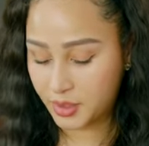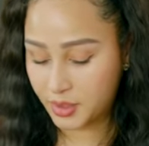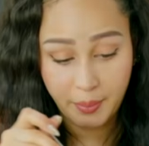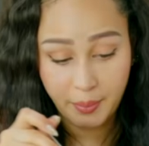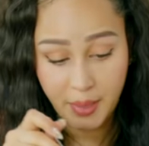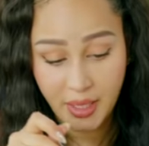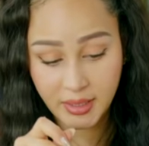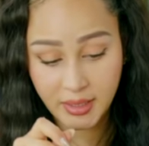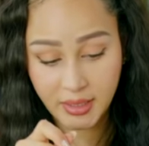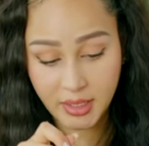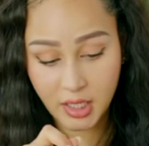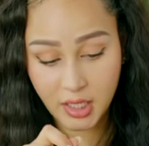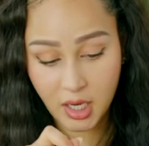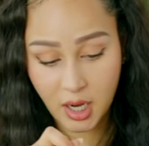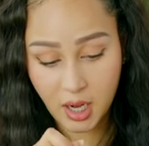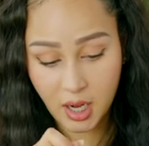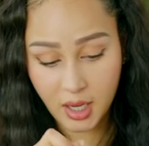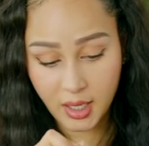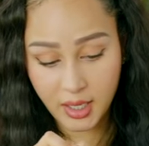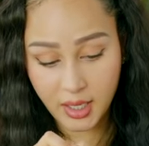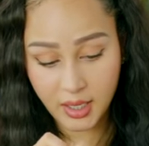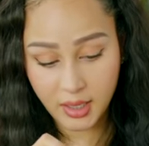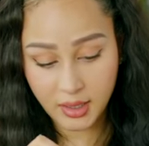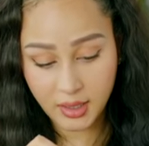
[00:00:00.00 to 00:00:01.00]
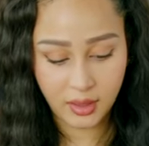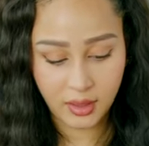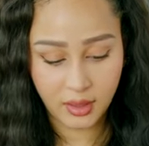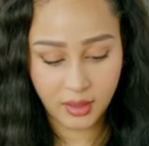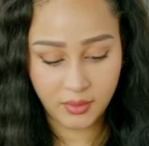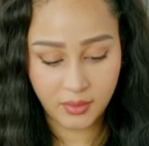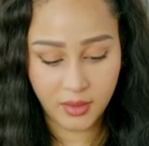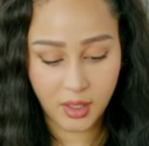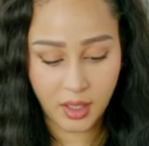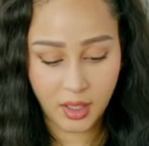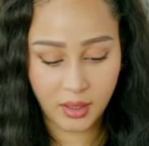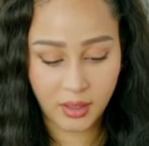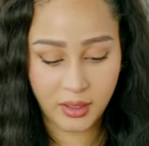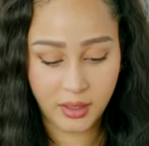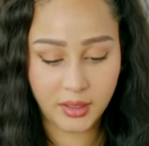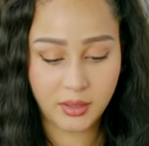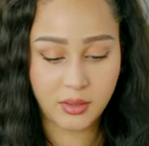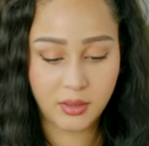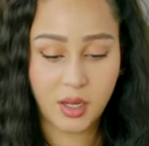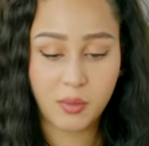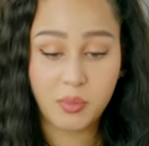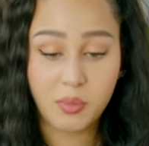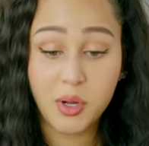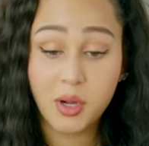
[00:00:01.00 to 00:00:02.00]
minced garlic. I love garlic,
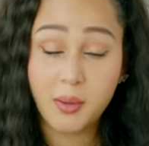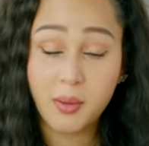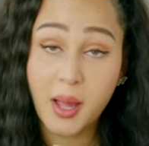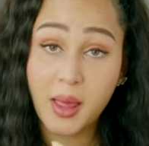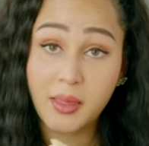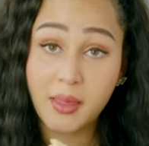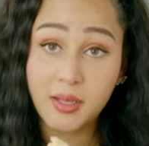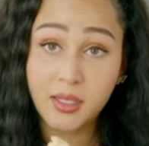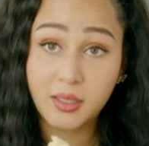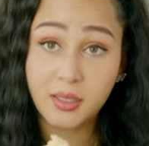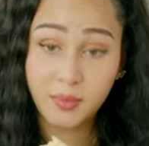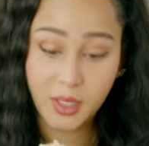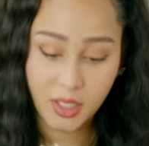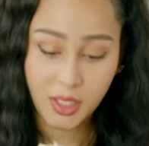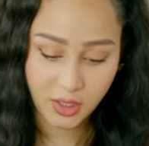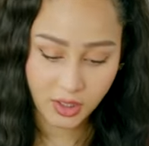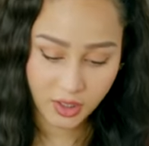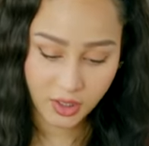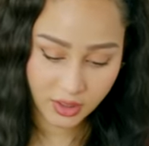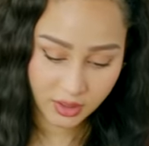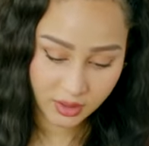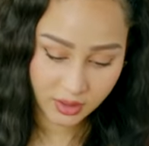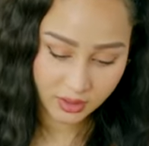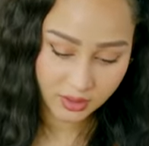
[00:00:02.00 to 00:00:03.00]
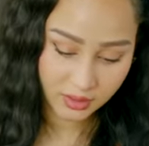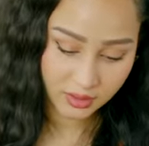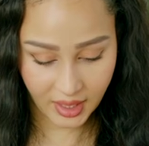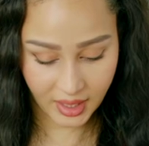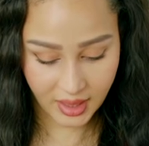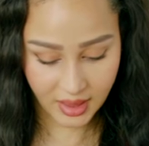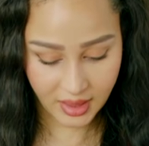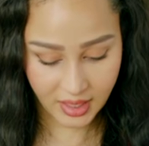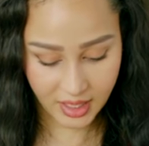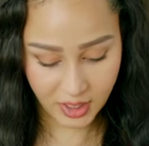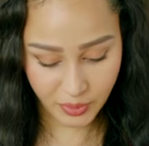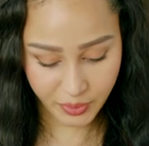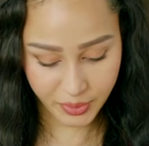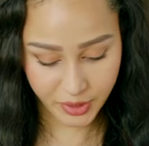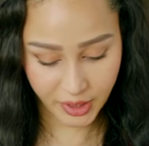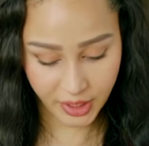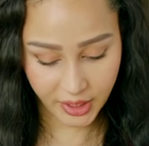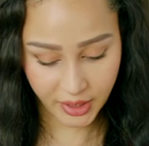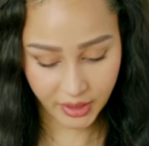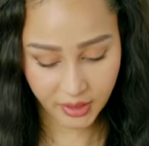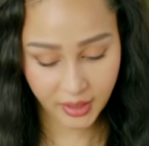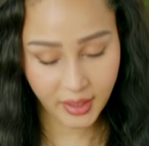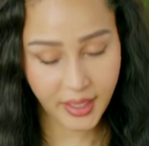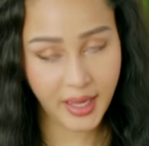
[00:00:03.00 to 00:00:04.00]
so I put about this much. And this
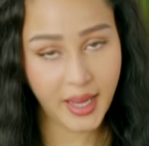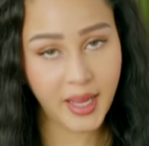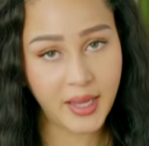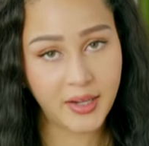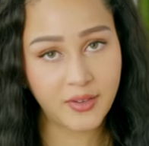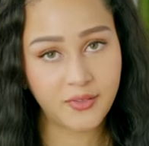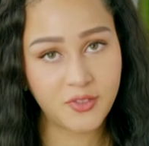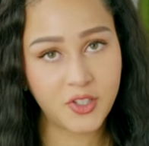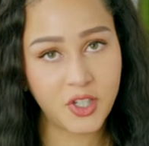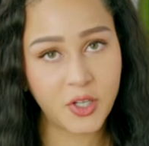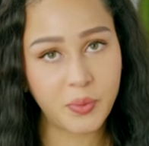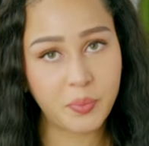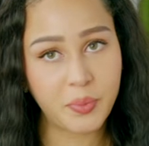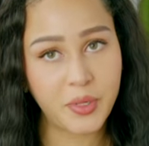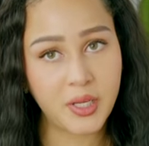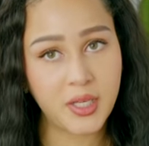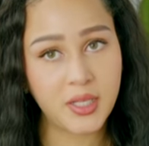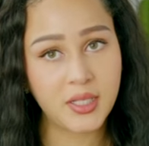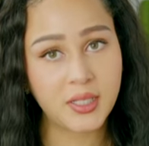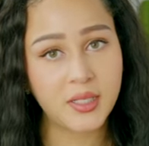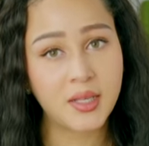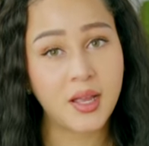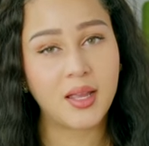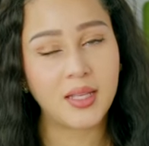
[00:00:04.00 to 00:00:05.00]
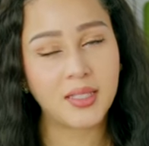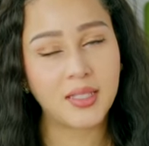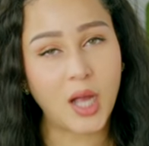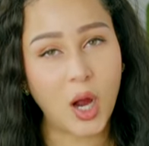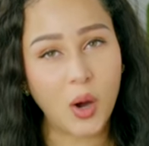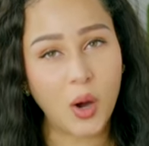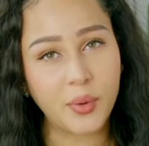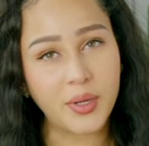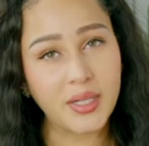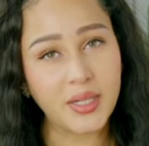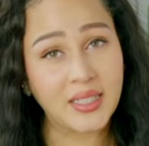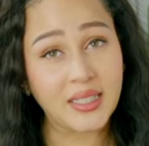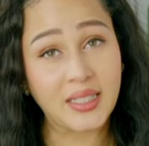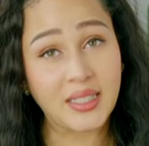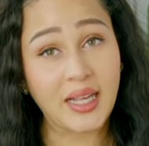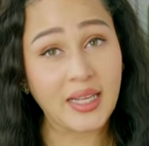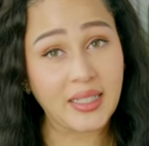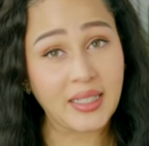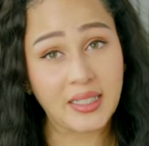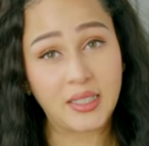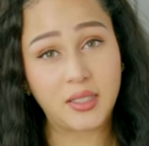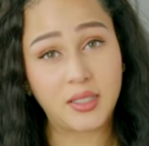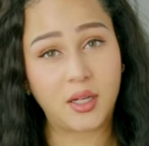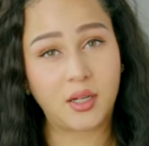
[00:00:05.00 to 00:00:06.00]
particular can of chickpeas is already
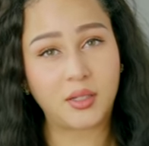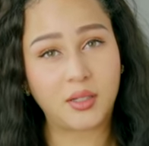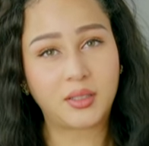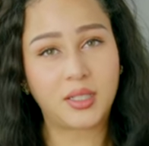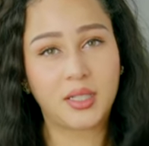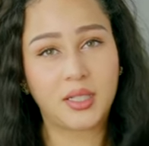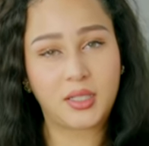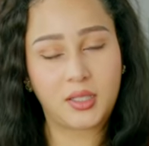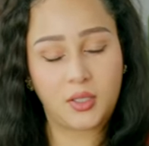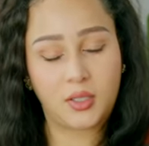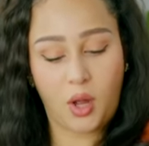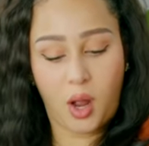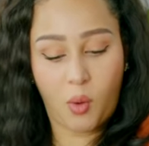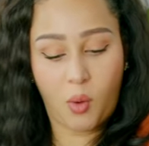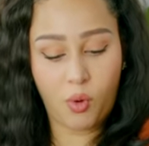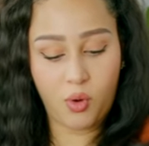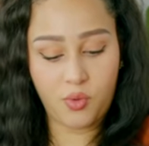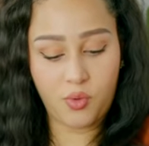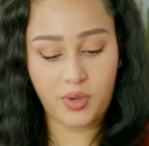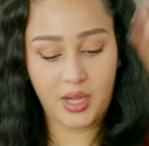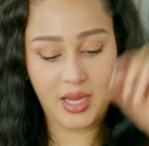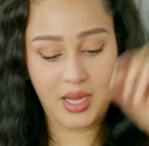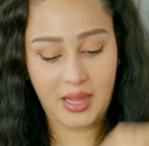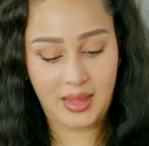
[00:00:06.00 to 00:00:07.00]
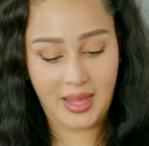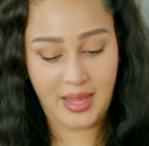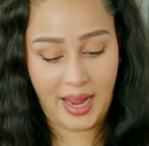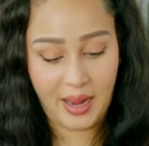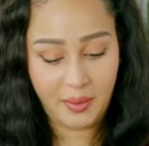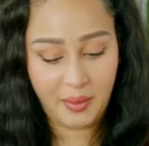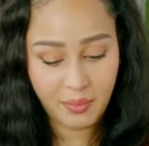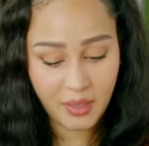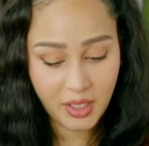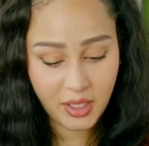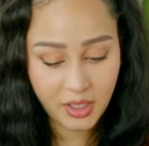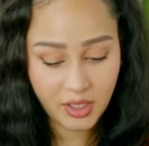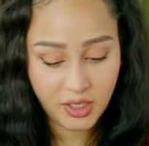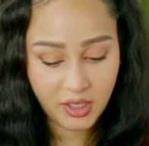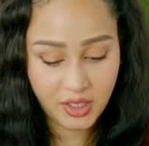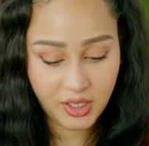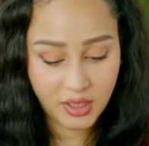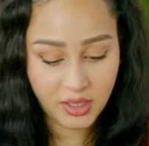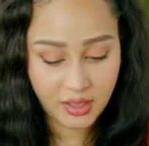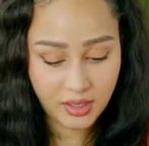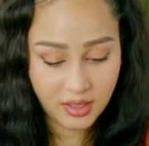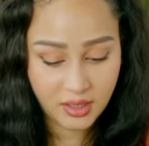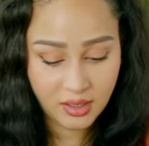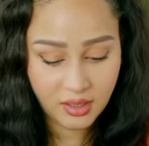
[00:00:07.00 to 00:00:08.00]
slightly salted, so I won't need that much,
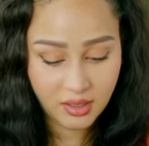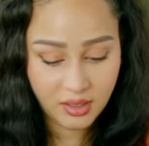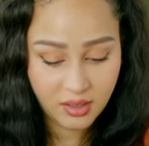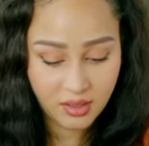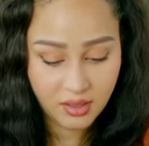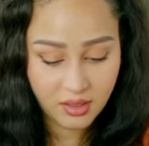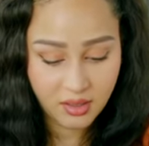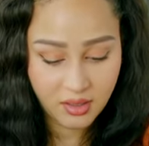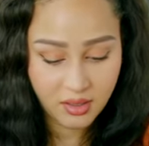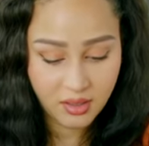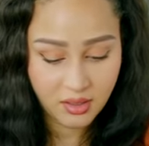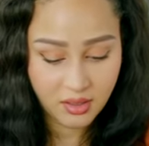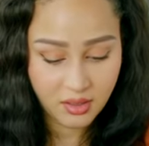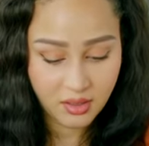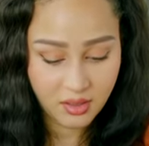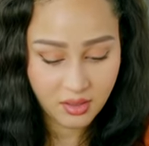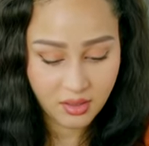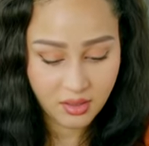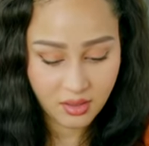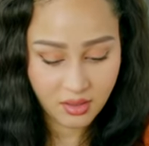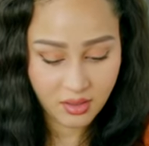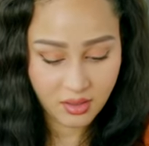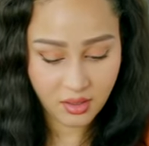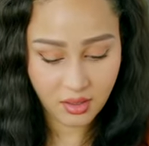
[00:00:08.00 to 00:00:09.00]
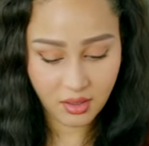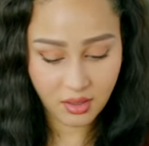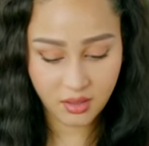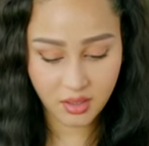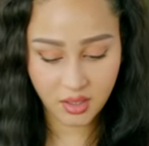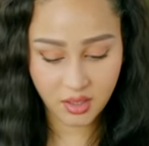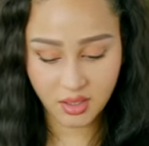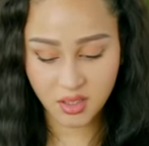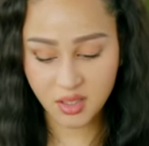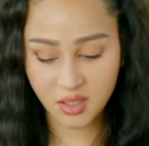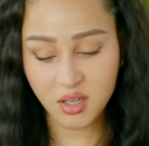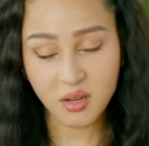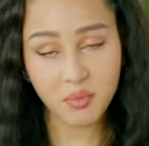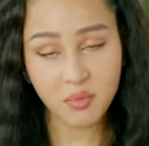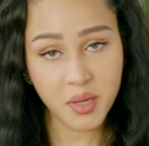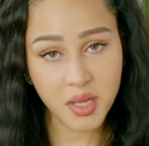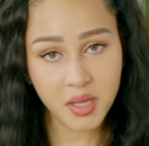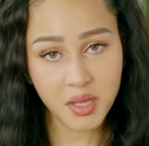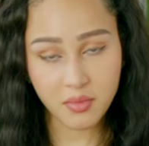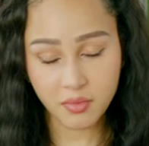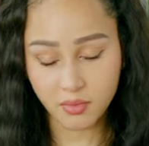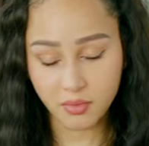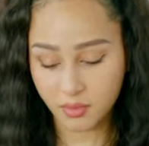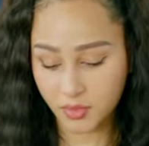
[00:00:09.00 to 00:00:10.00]
just a little
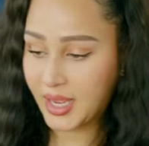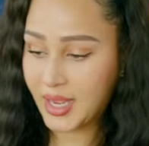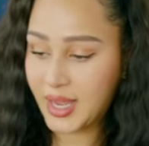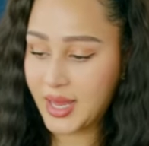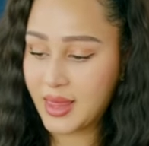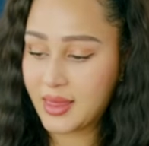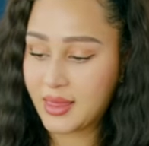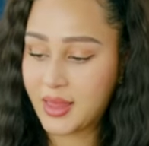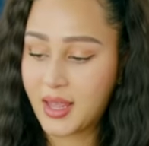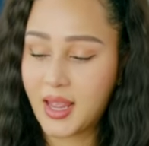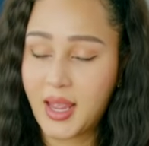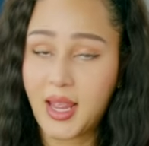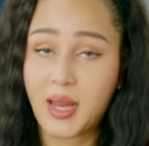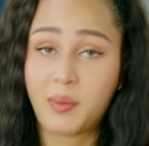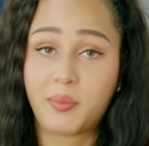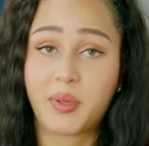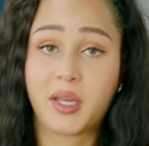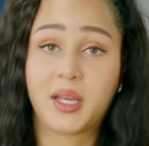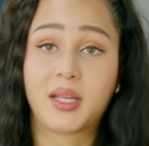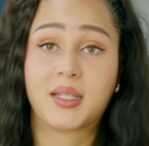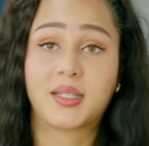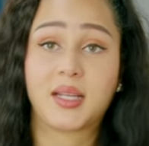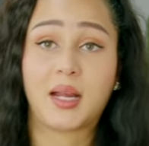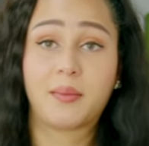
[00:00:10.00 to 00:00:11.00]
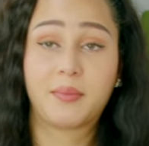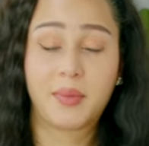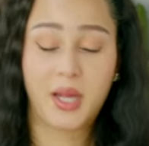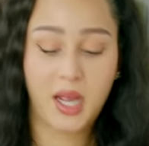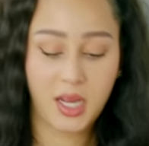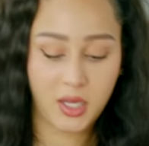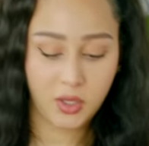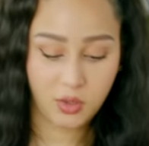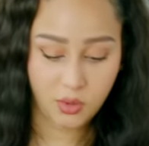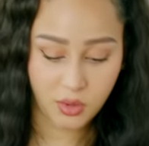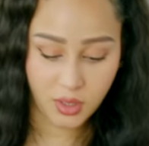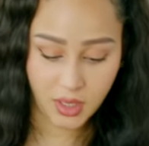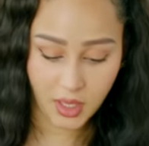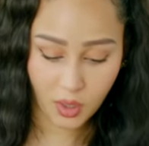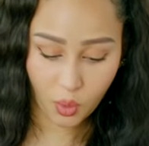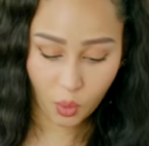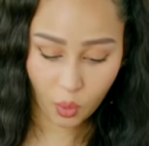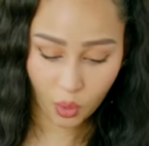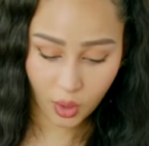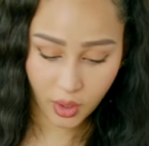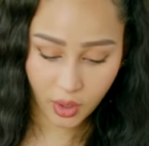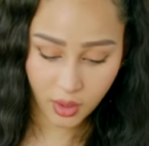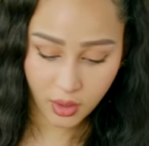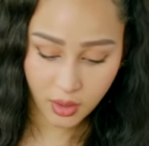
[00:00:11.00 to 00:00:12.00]
bit. And then because I'm not using
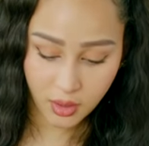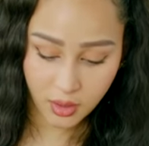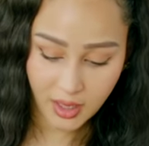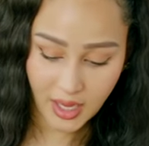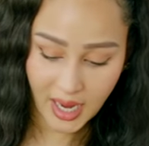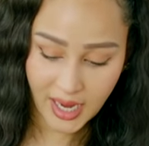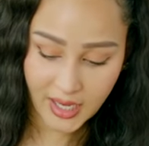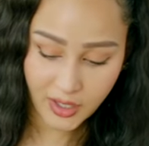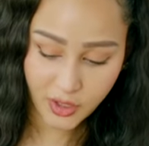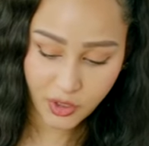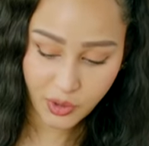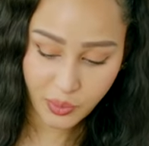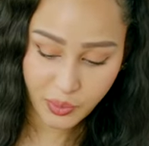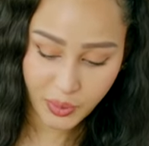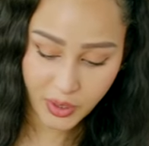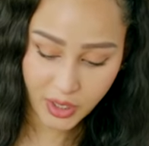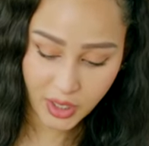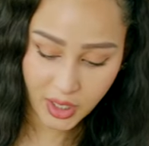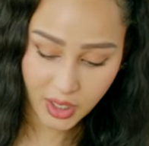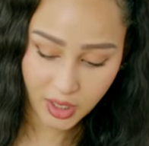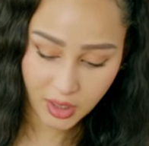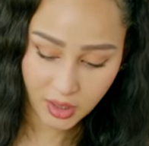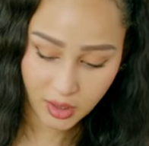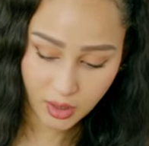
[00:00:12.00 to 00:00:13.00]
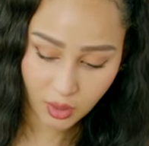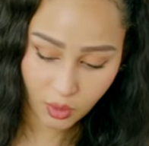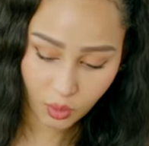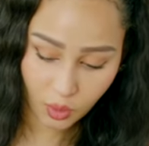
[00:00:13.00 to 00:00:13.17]
oil, I do put a little